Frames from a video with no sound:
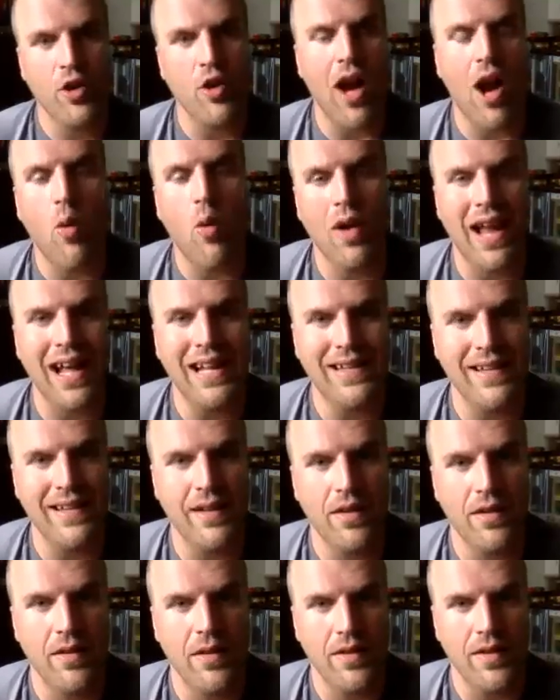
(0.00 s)
out what I
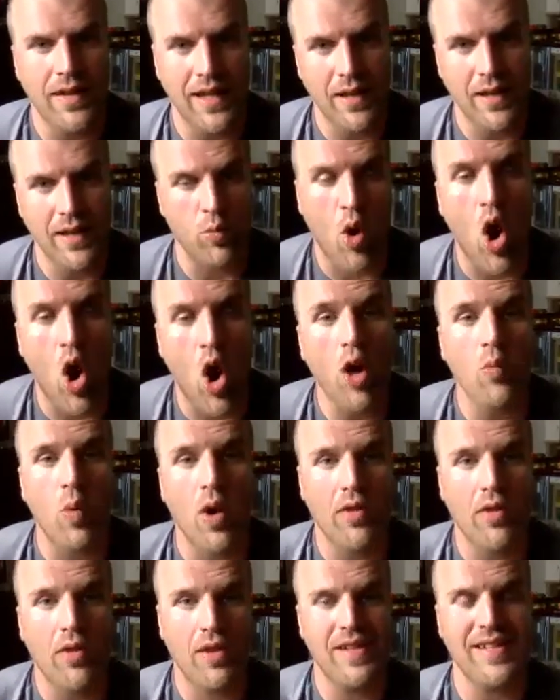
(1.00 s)
did wrong,
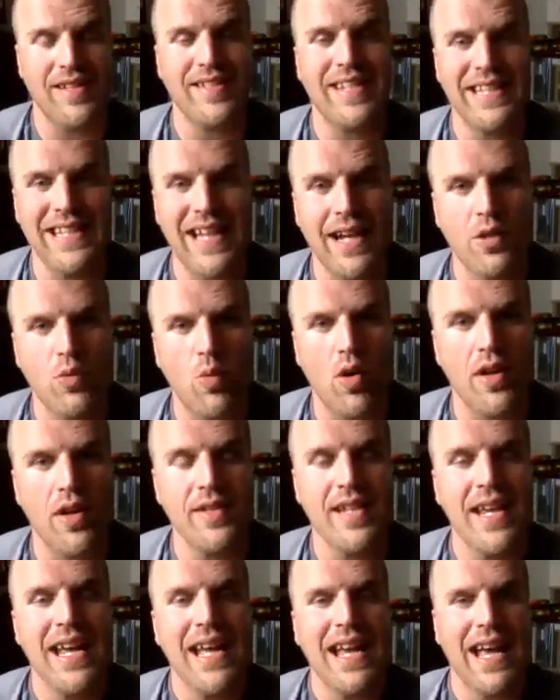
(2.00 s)
where the disconnect was,
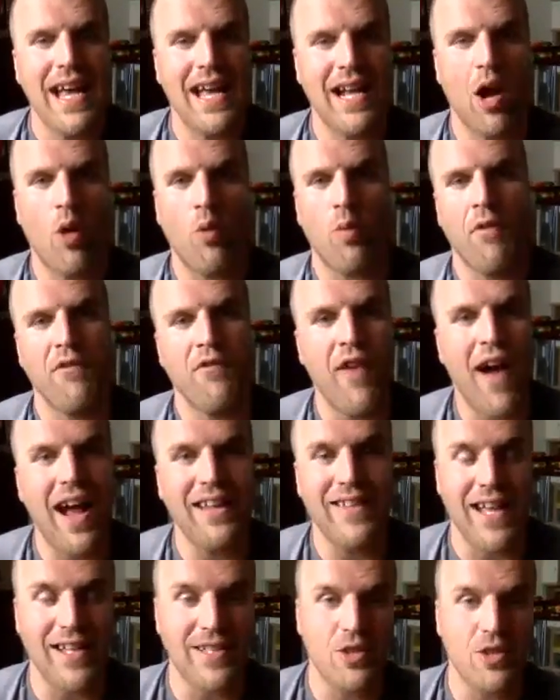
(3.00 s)
and I'll refine
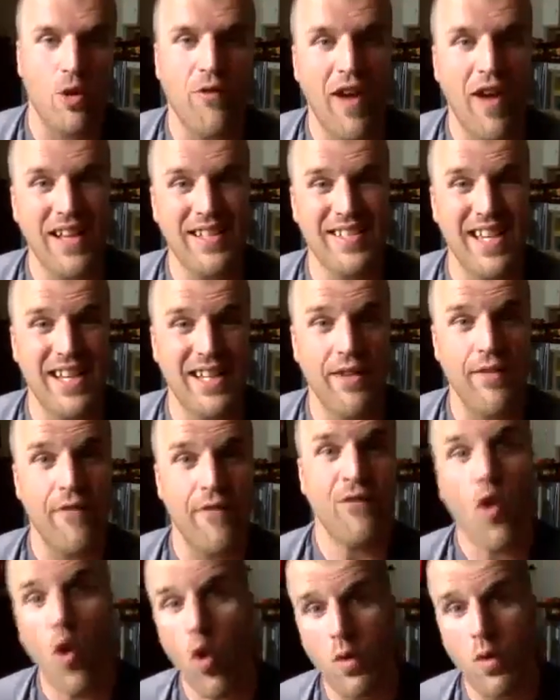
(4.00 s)
that. So if I say
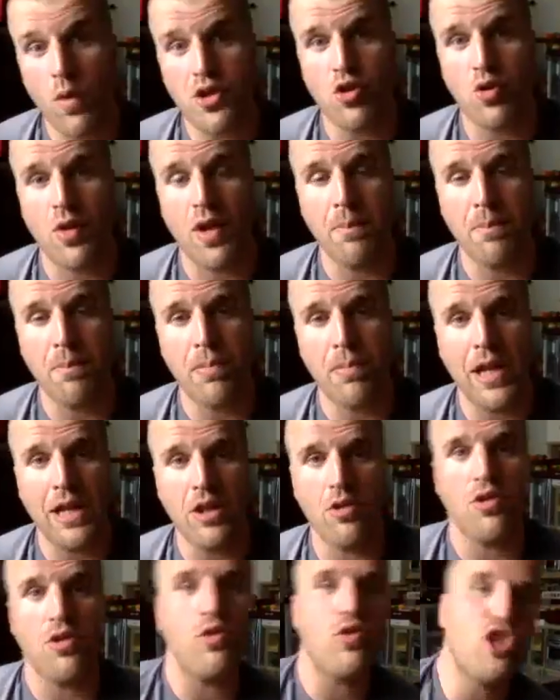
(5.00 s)
forward shrimp and
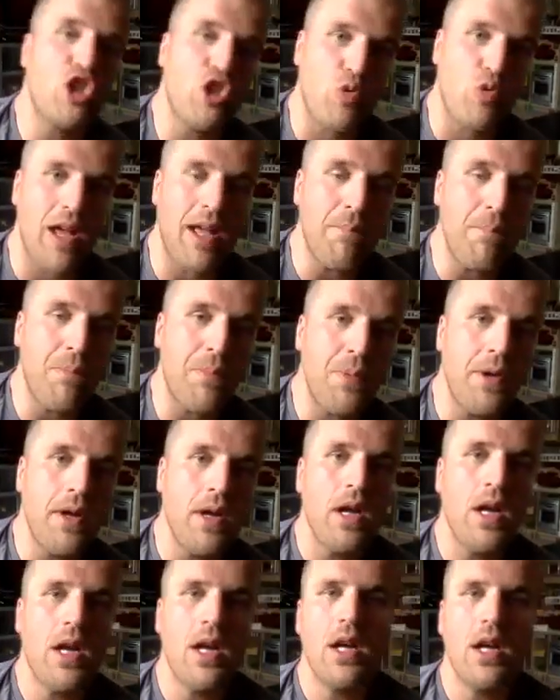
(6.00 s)
you do shrimp,
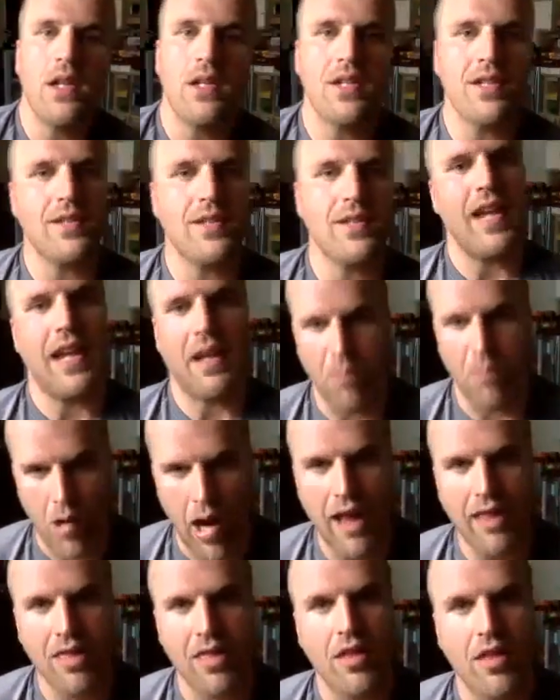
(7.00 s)
just take a
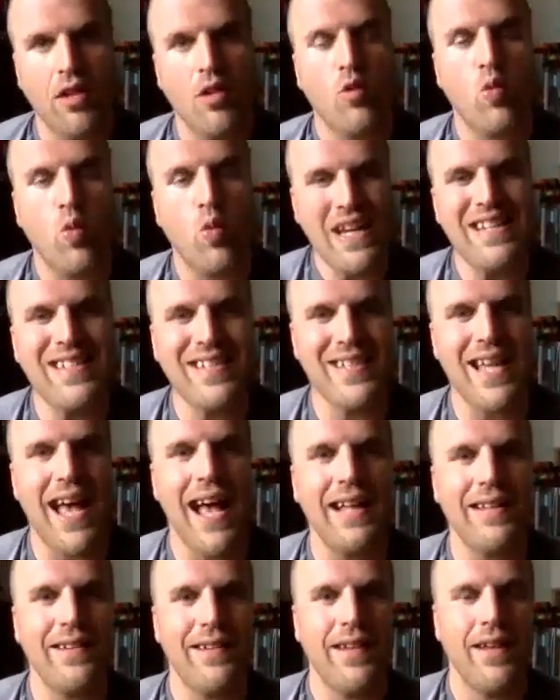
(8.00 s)
breath,
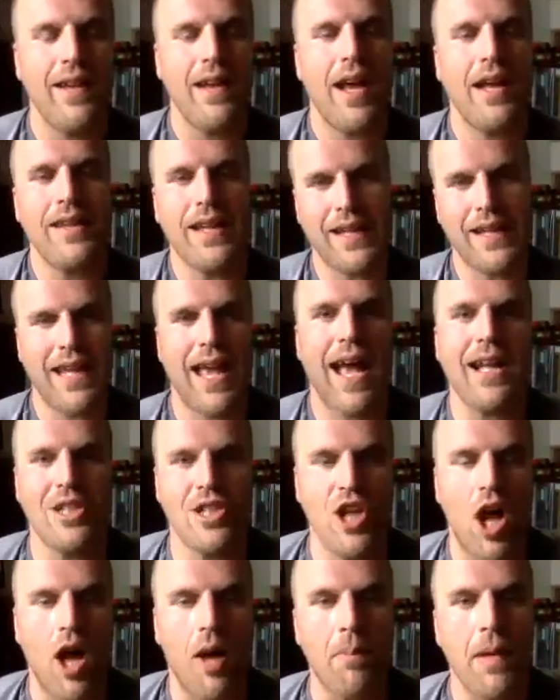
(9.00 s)
reset, and then catch
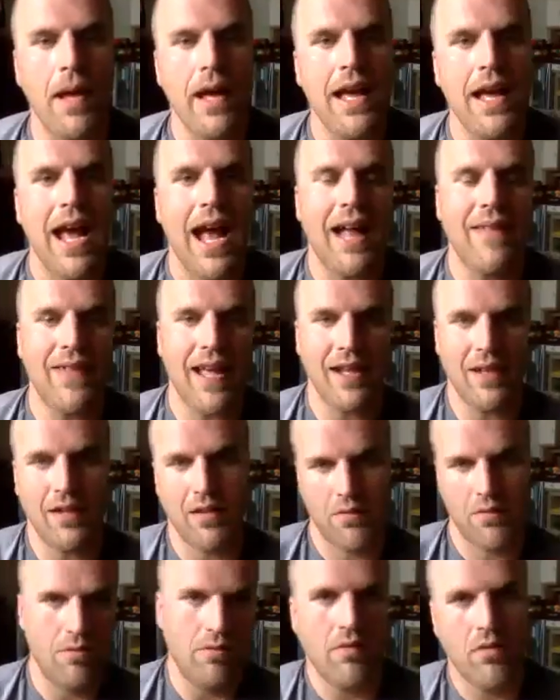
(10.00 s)
up. And then
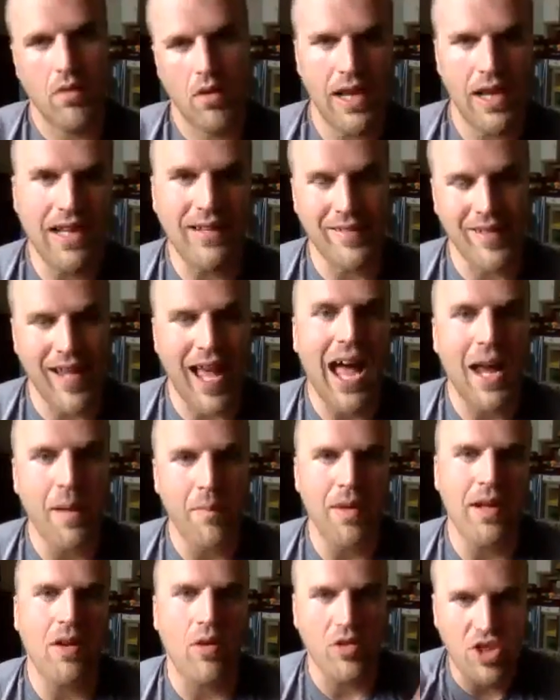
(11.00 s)
in time,
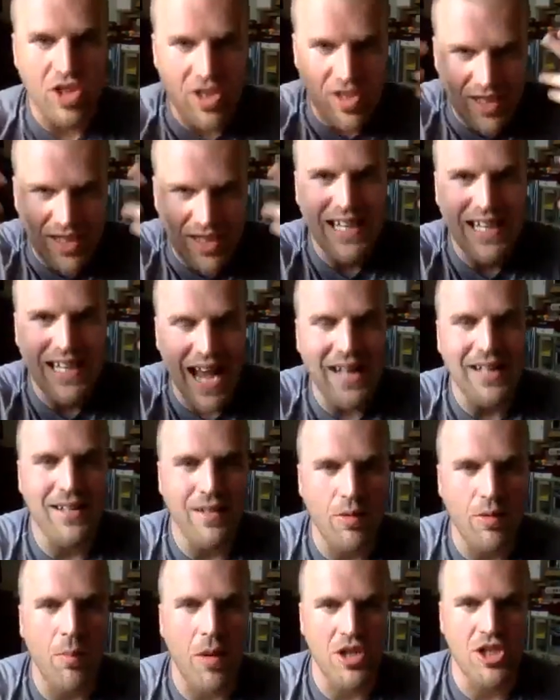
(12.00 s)
it'll just connect
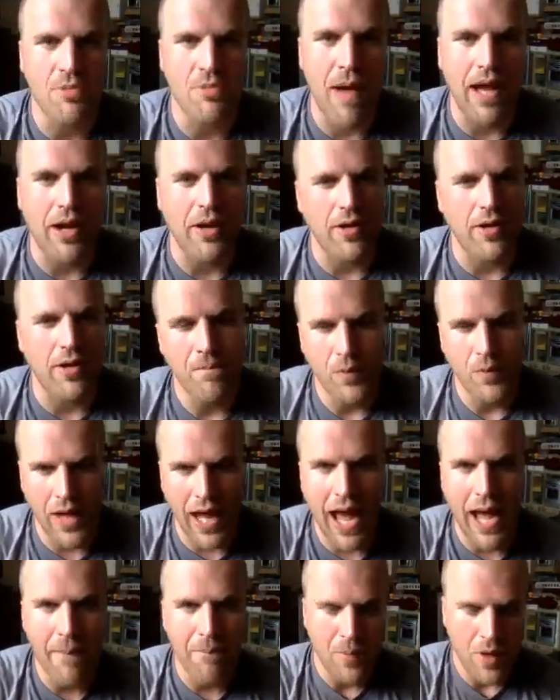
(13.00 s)
much better, okay?